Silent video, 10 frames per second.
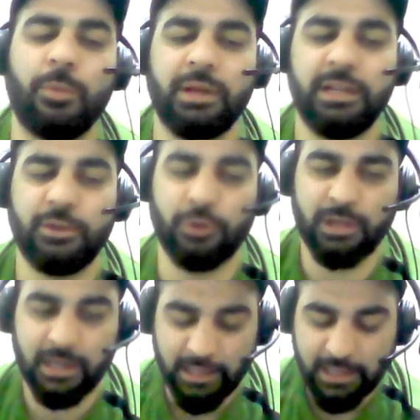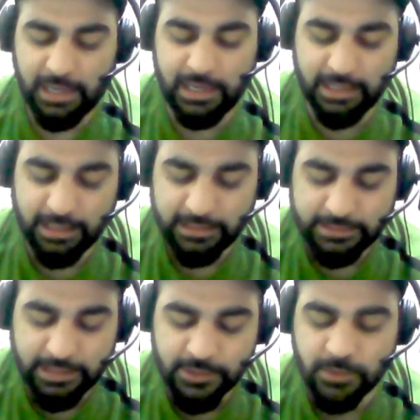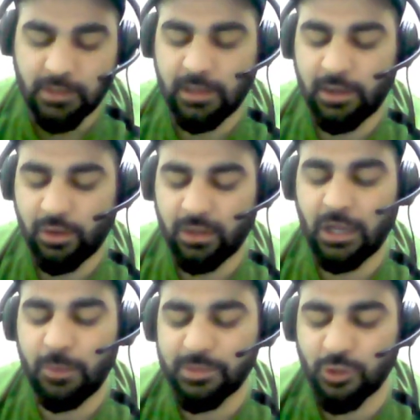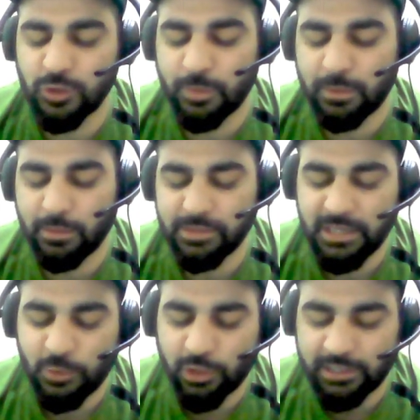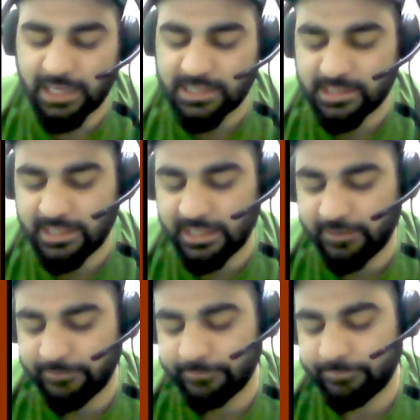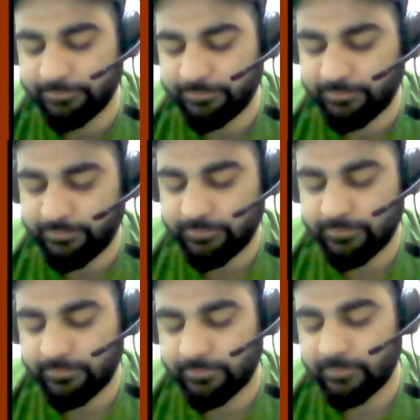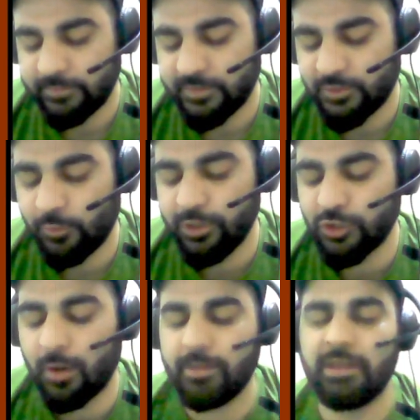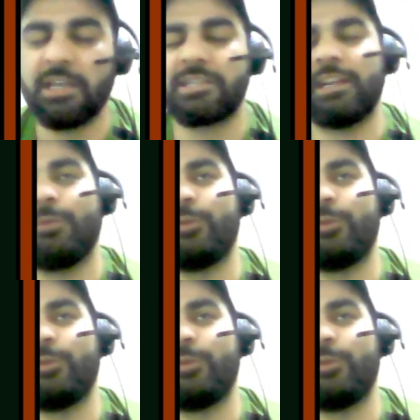really good, and this naive Bayes also performs really good on text data. We saw yesterday, we